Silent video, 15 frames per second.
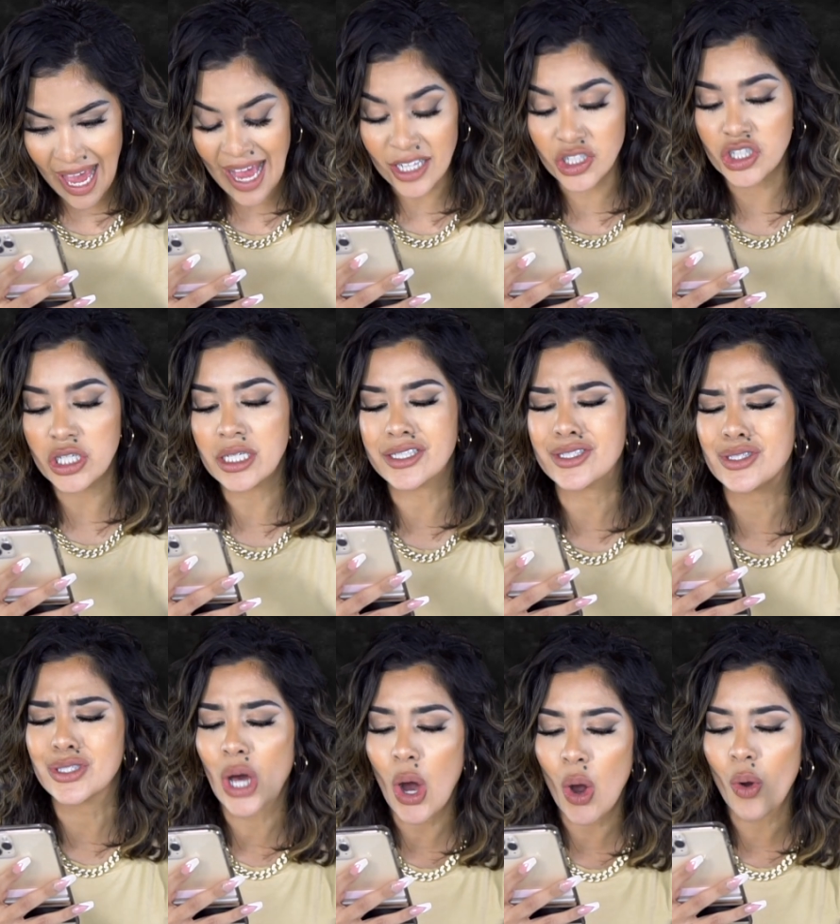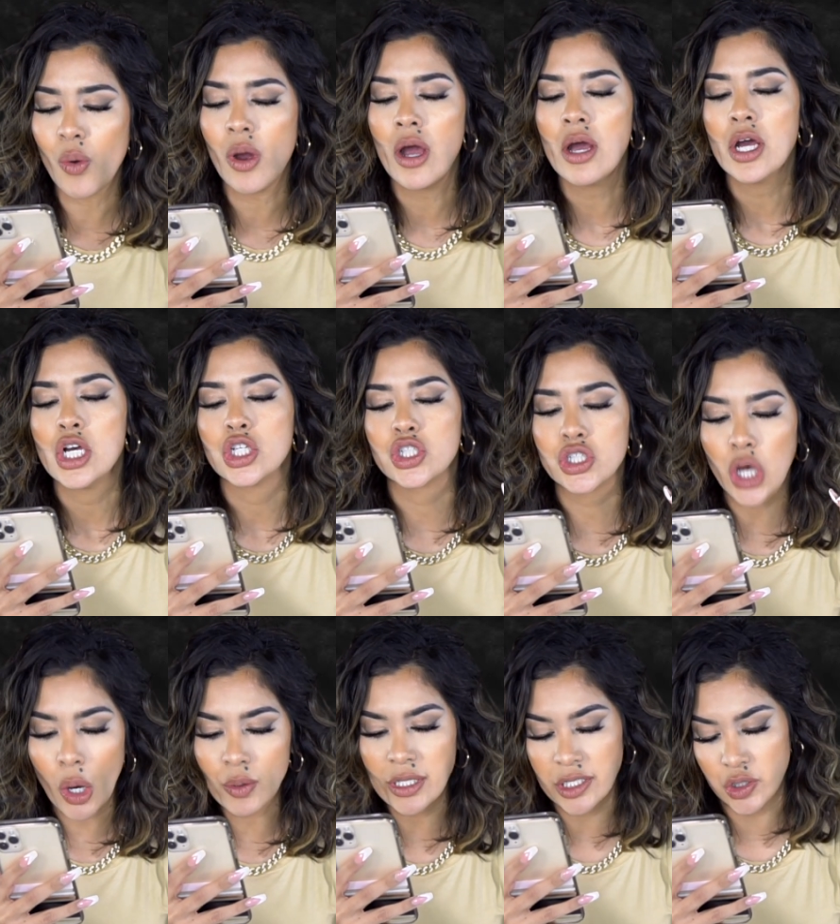And she is so,
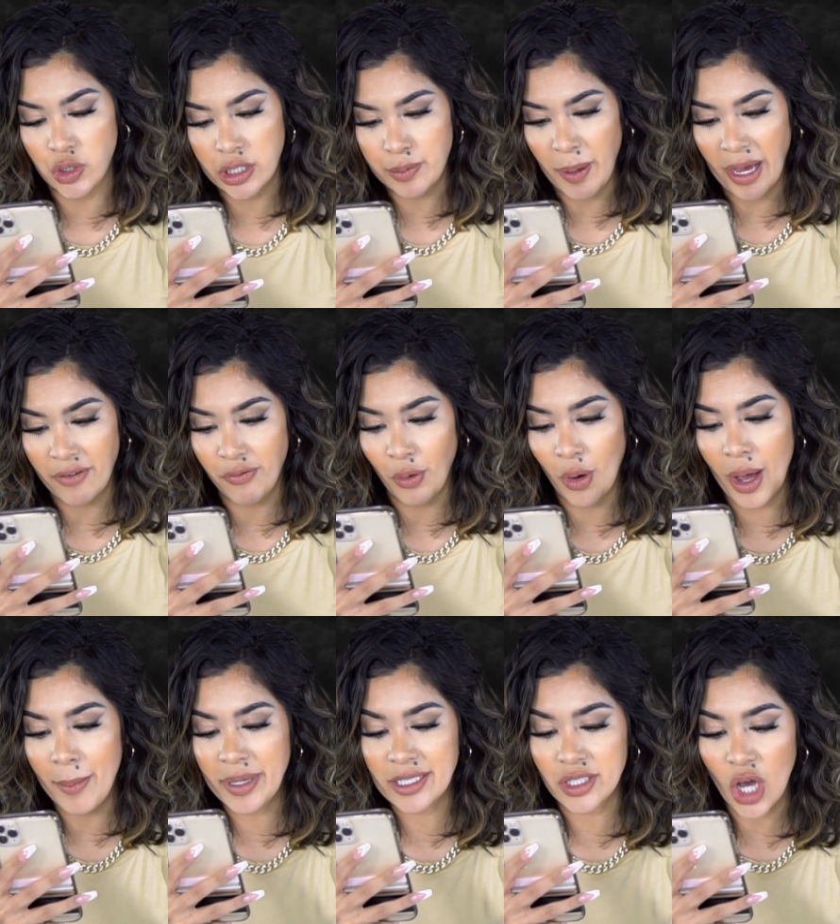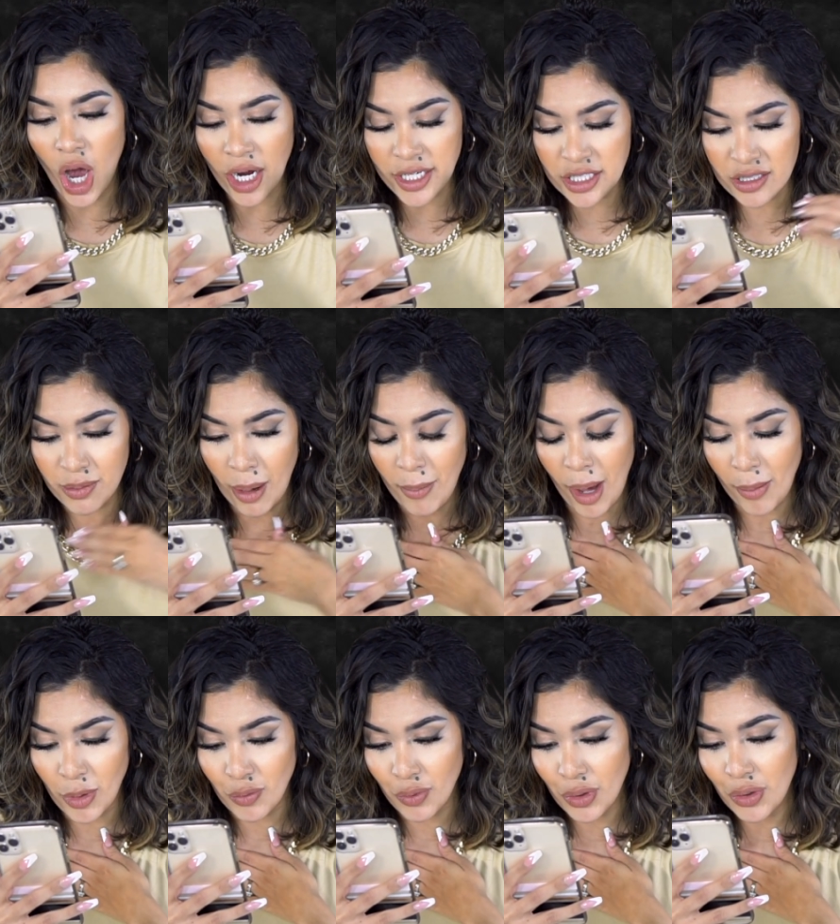so disrespectful and be talking to my
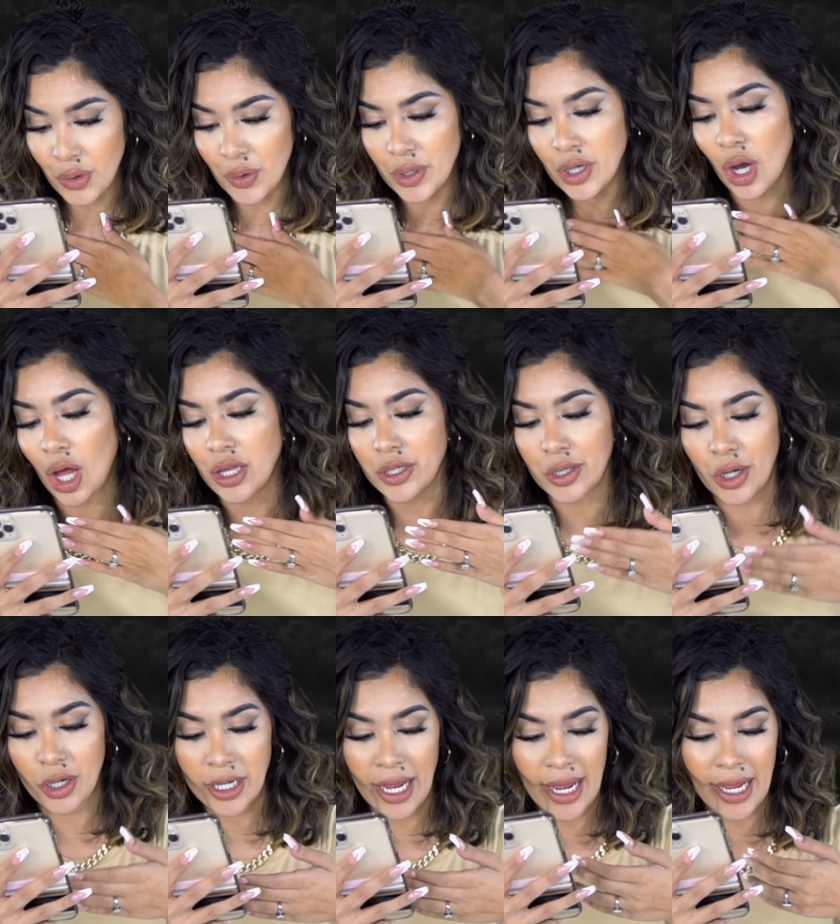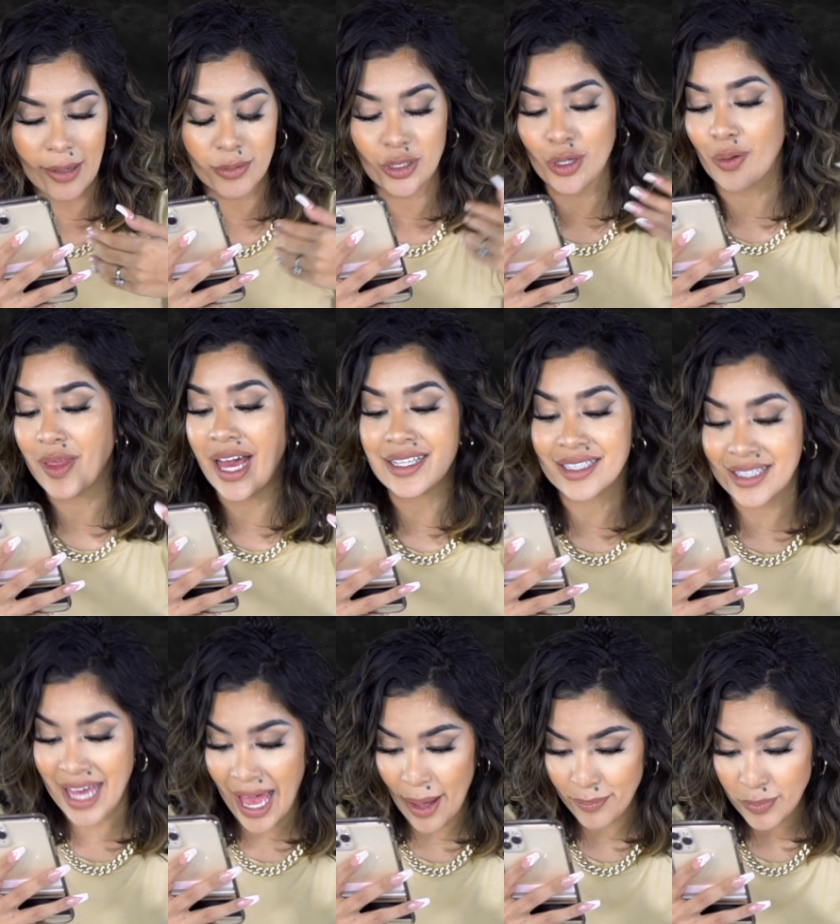mama rude, calling her name, so that's
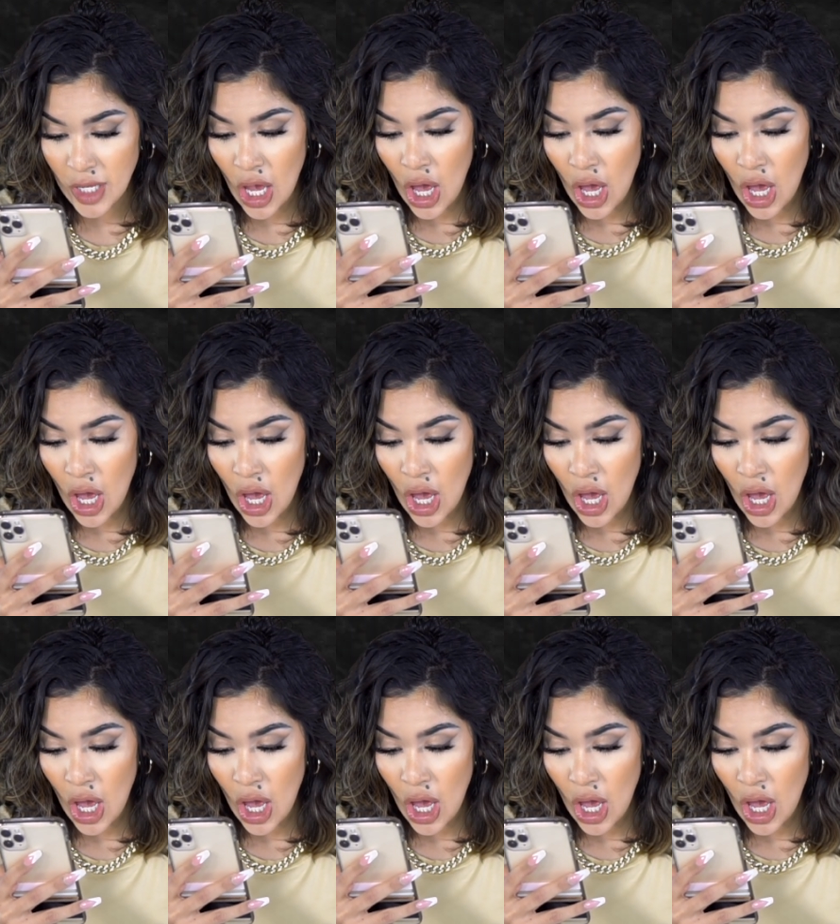that.